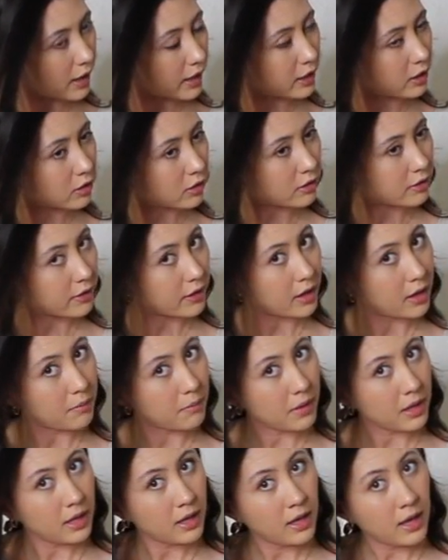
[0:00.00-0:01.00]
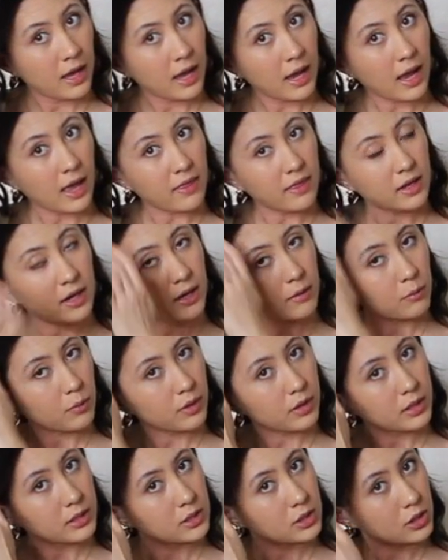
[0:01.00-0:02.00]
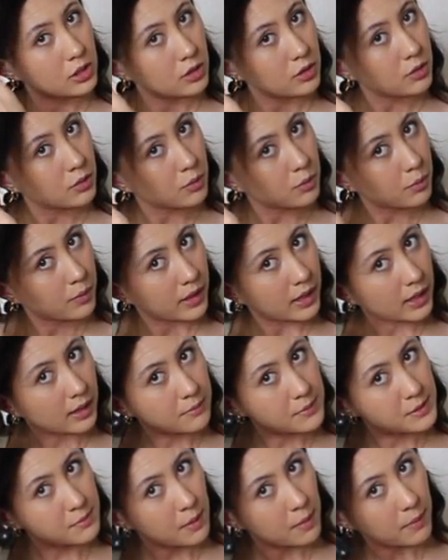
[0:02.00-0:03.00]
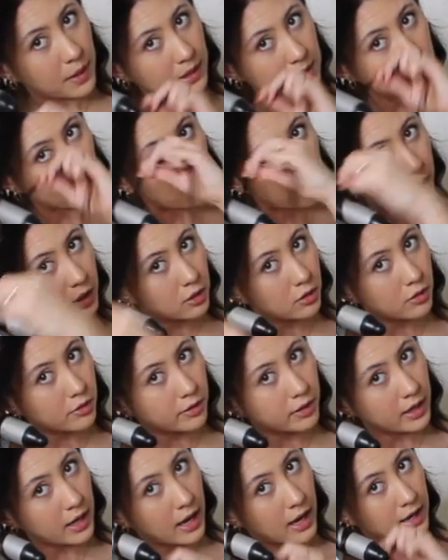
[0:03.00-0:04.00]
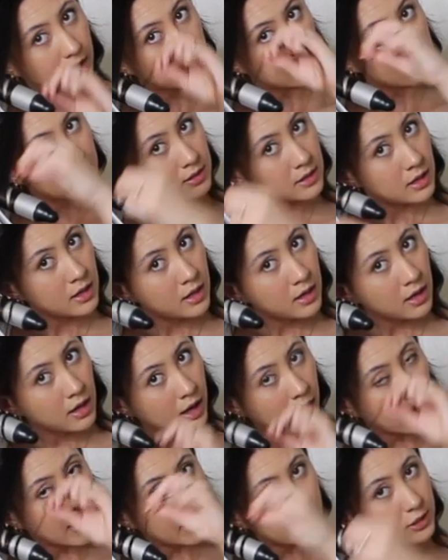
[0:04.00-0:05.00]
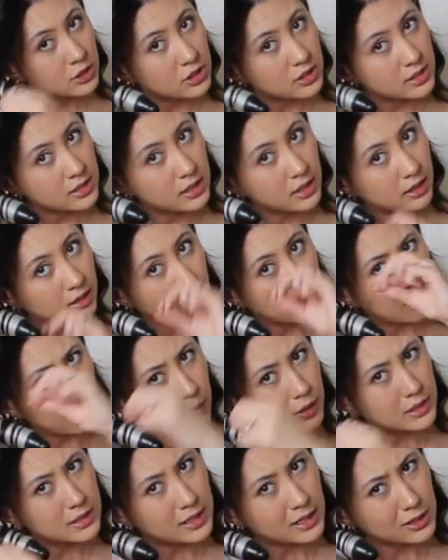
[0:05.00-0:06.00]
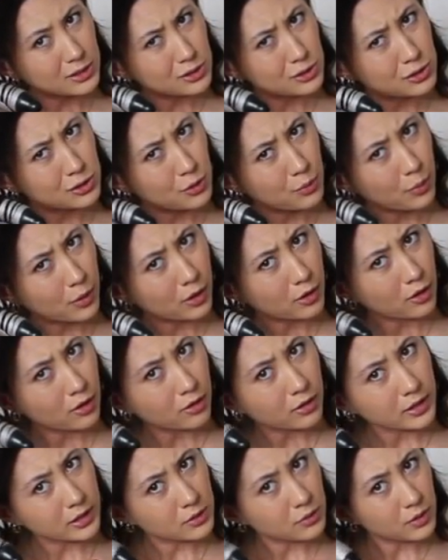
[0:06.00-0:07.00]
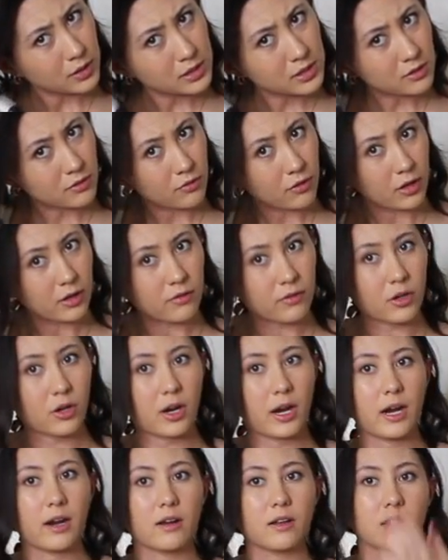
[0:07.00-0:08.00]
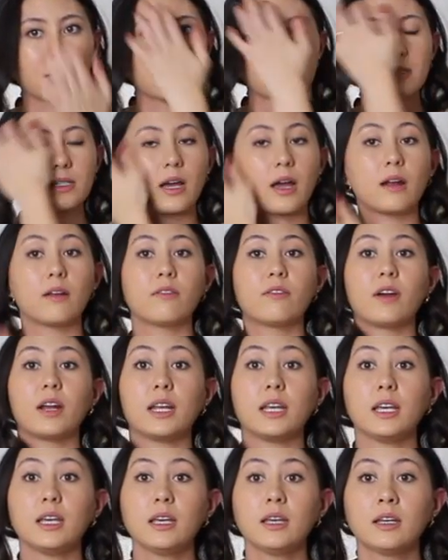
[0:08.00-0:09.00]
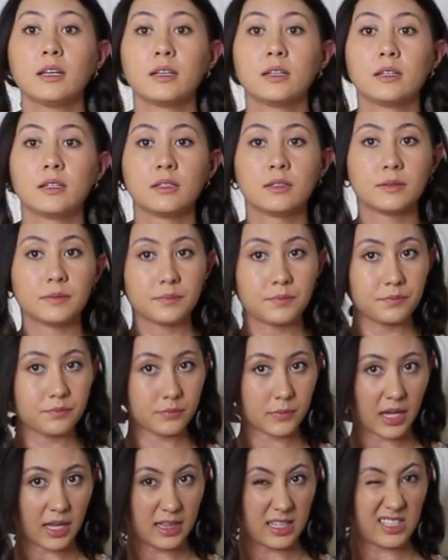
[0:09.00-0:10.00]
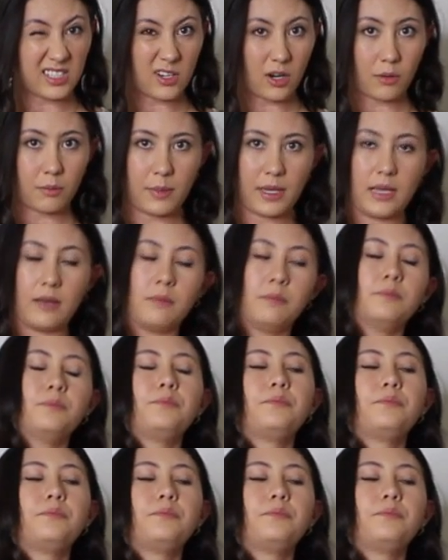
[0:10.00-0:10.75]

I curl them. And then I really do, when it comes to my bangs, only curl the end. I just think that when it's like super curly towards the front of your hair, it looks kind of funny, at least on me.